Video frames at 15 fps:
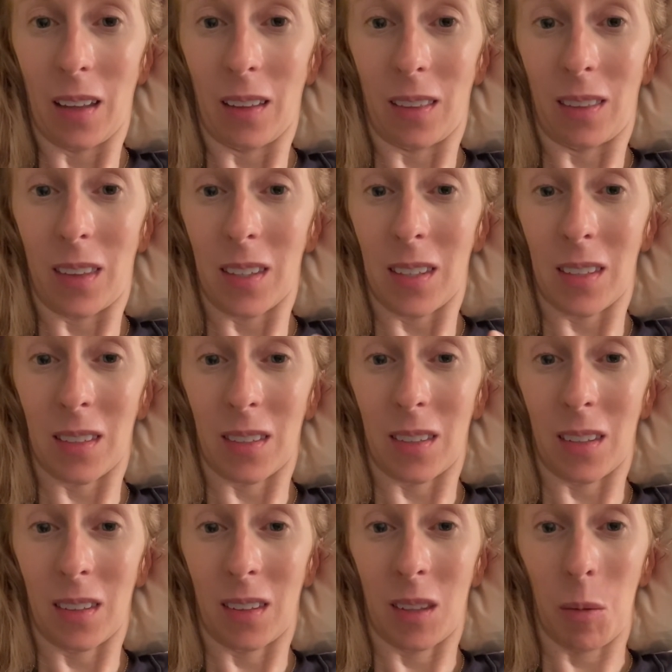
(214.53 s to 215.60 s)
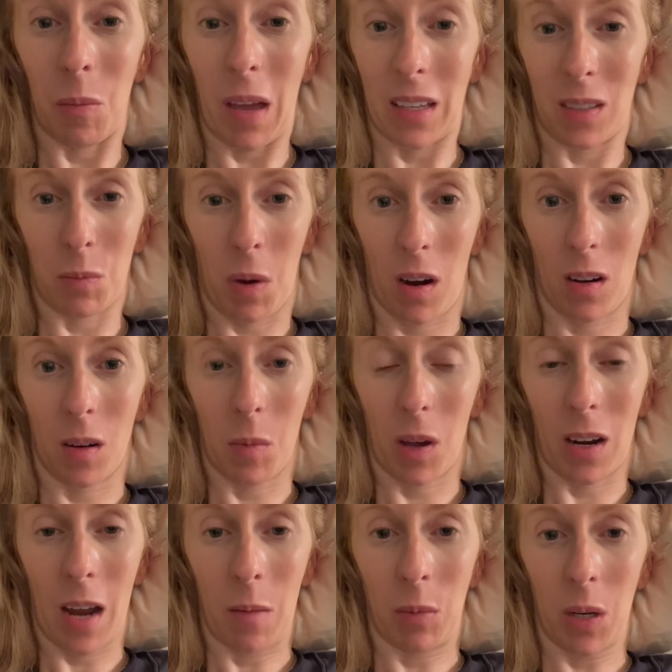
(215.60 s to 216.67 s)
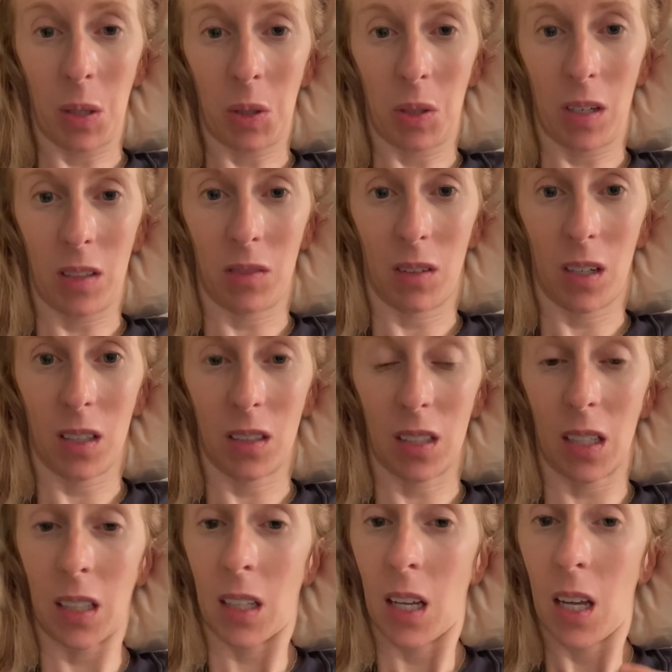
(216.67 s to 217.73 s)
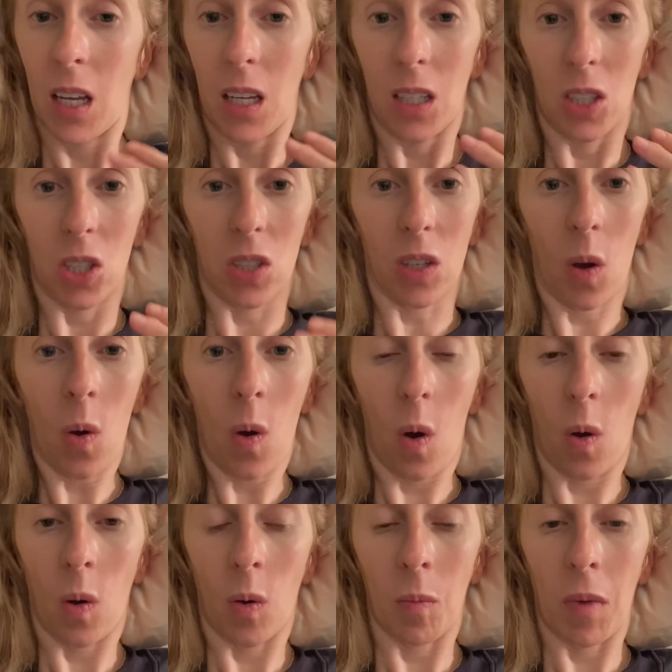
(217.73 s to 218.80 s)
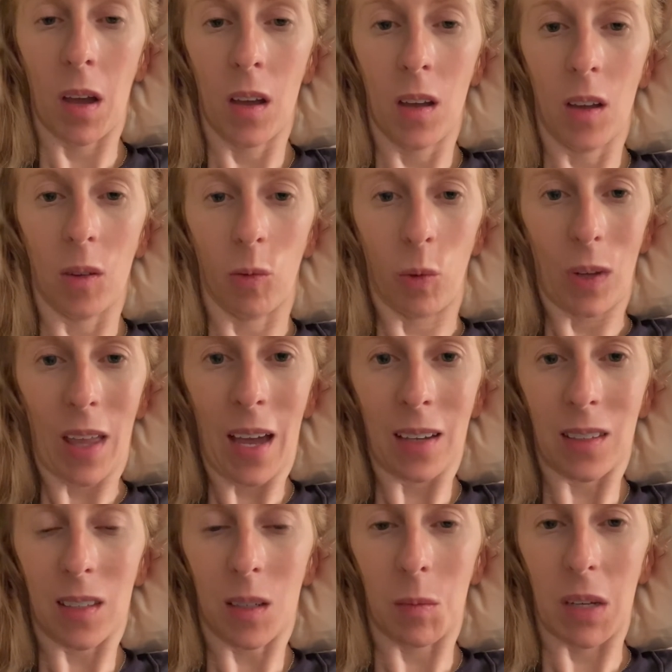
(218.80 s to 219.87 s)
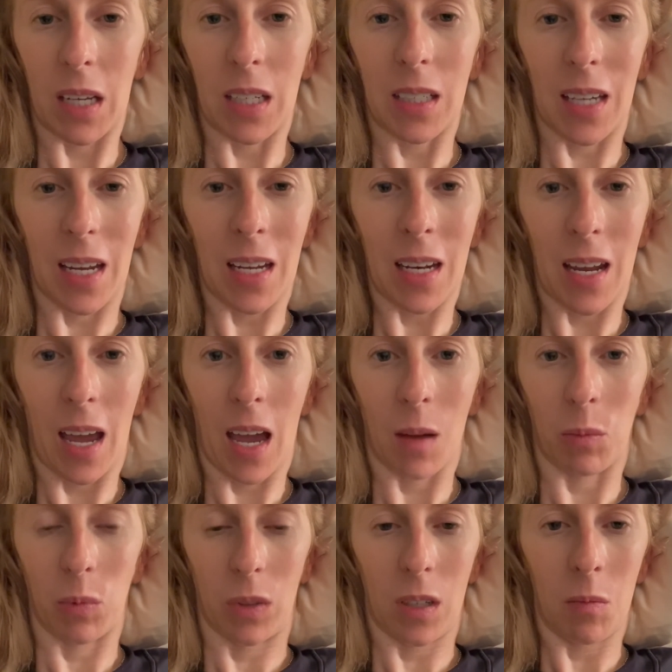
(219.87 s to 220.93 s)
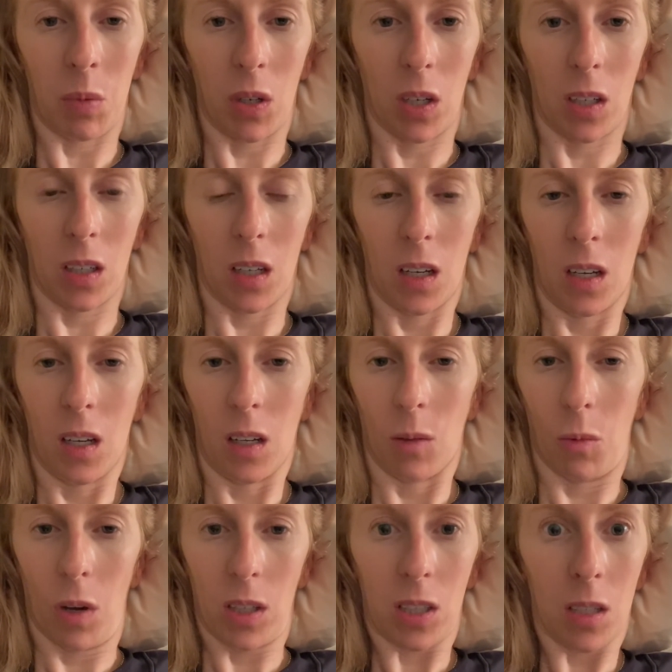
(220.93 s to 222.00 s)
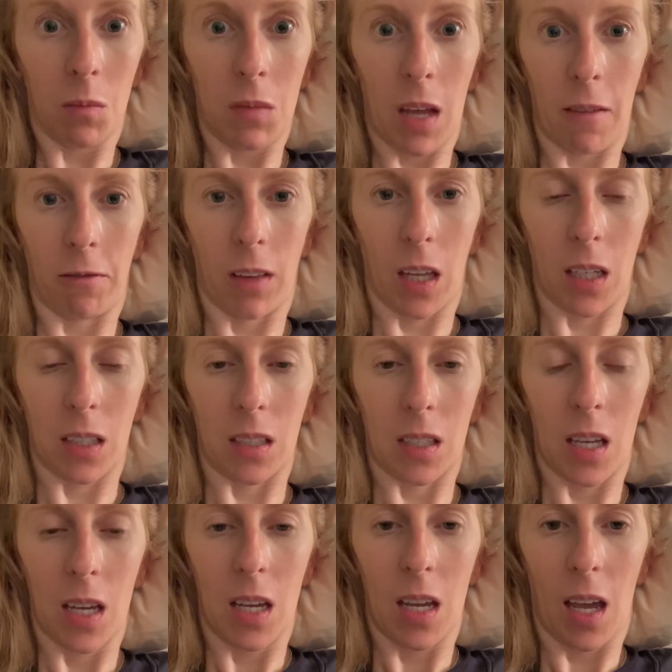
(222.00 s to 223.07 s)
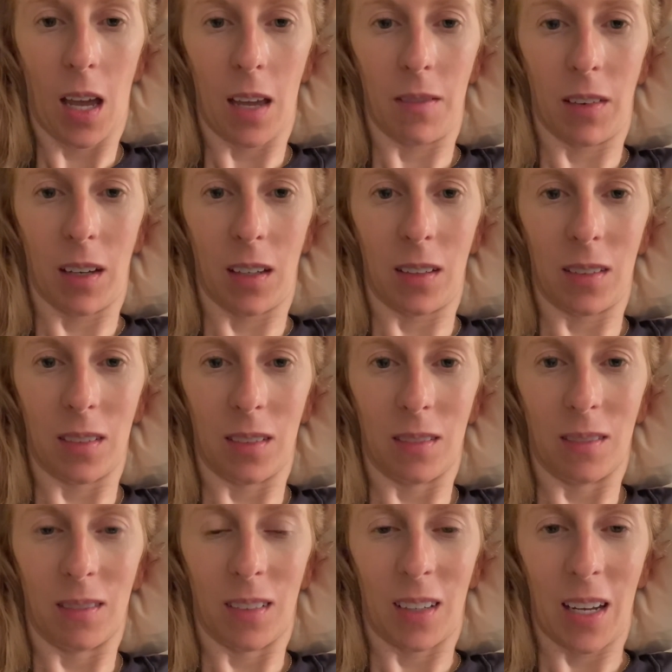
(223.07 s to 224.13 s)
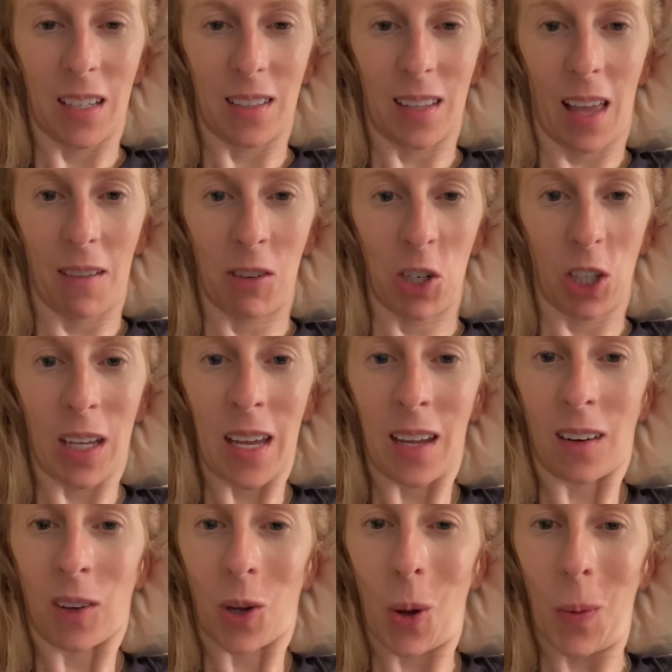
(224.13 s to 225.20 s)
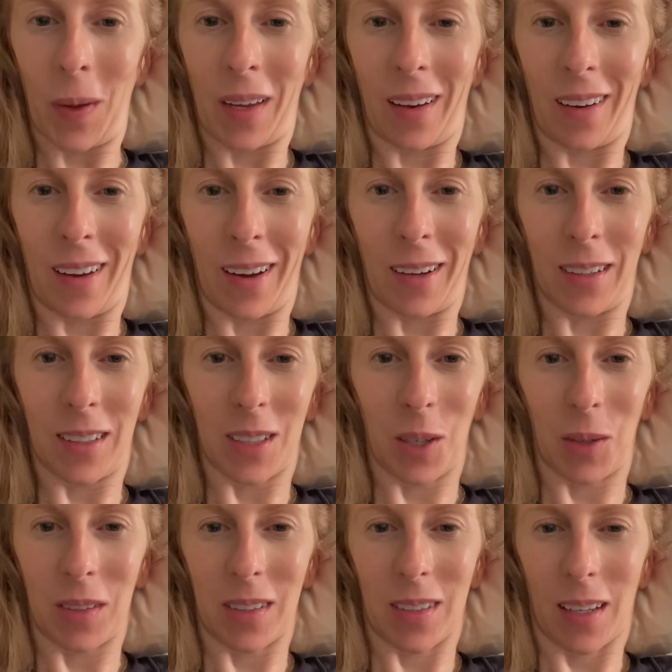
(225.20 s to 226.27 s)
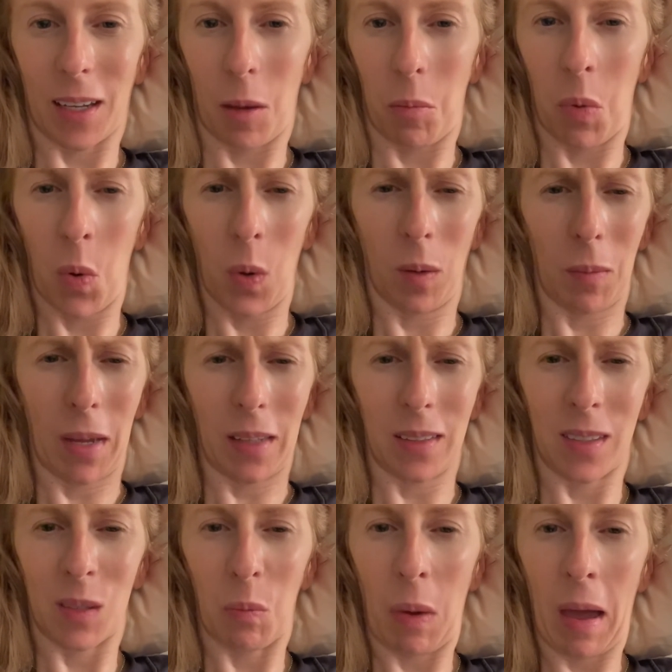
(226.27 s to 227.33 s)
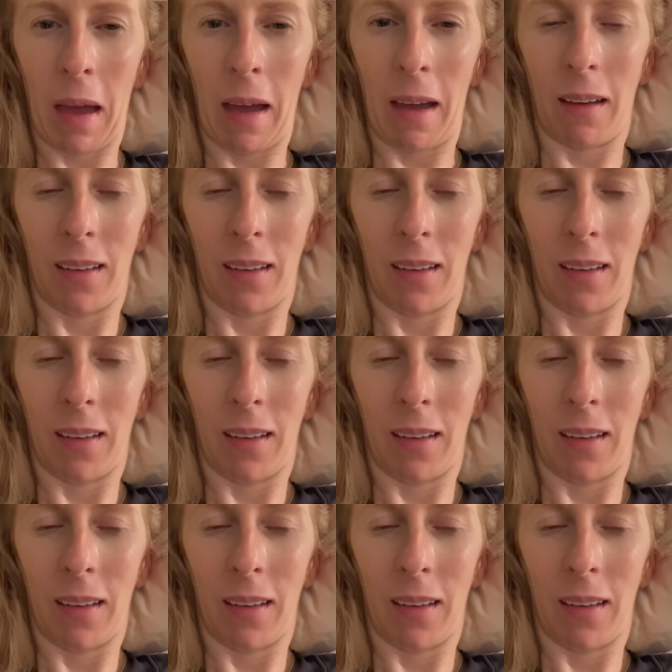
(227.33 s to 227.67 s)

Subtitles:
this is the best part about an embryo transfer is just go home, relax a little bit, take a nap, read a book, watch some Netflix. I have a nice lavender candle going in here, so it's like a poor man's spa.